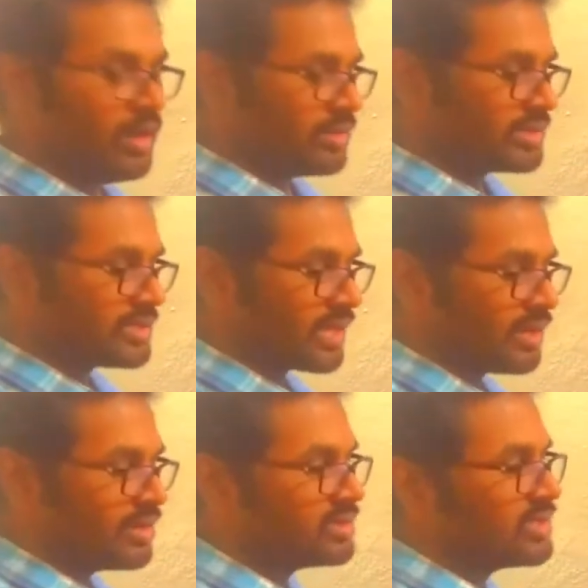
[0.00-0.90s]
The
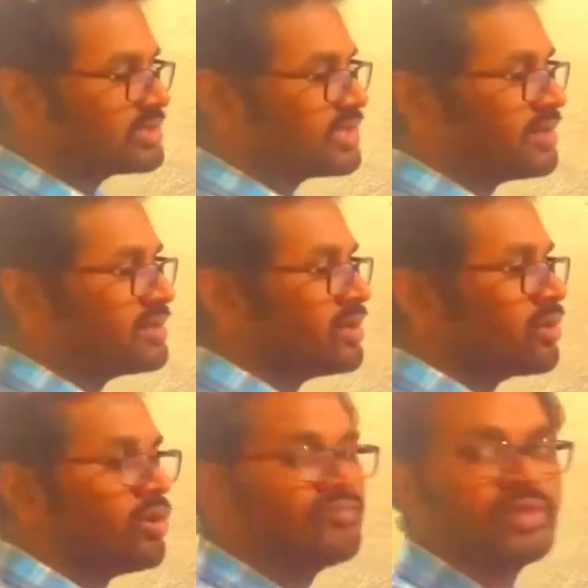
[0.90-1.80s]
second is the center
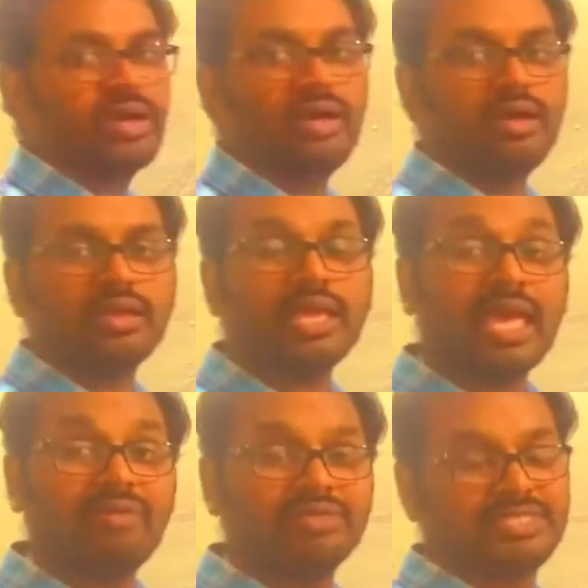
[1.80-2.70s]
of the
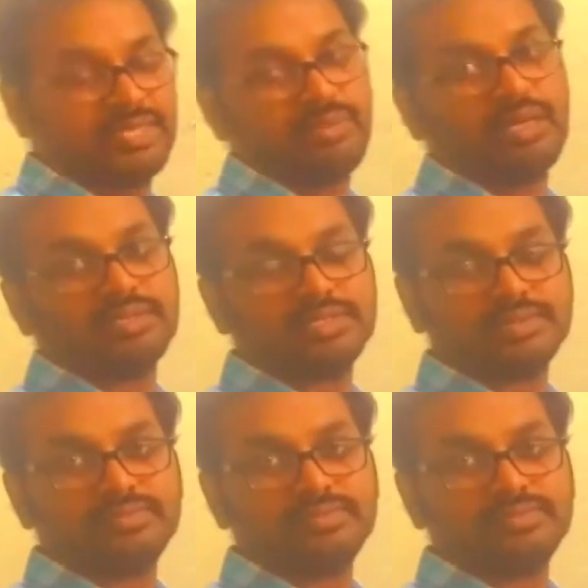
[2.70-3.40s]
cavity part.